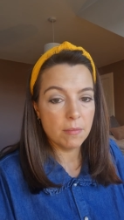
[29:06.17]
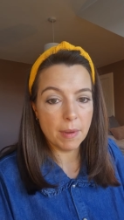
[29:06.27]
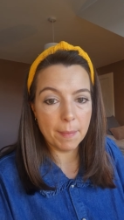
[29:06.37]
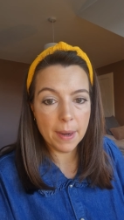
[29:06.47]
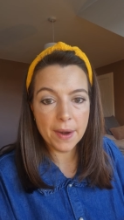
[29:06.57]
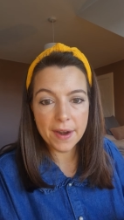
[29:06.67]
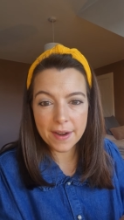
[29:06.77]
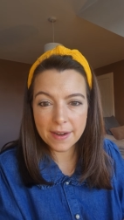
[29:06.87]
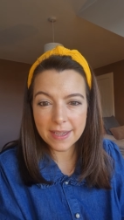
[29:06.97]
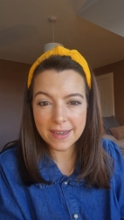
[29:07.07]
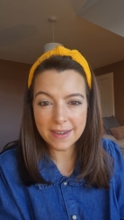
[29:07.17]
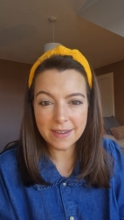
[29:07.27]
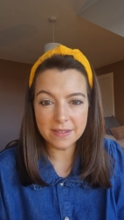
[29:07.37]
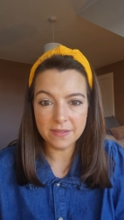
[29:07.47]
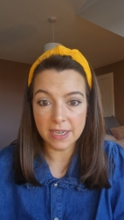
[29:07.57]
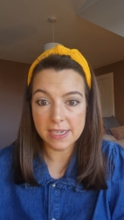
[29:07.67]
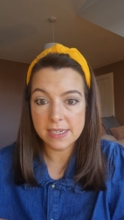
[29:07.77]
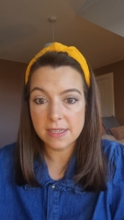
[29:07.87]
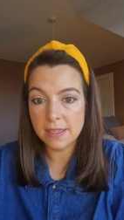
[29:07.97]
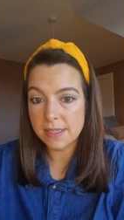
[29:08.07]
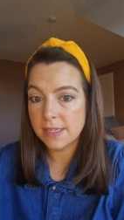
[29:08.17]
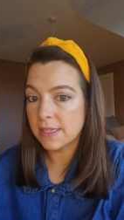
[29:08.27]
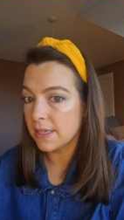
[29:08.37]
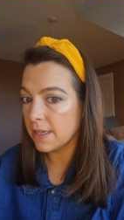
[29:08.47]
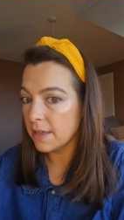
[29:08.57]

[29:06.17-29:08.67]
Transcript: the mirror here. Right, let's see.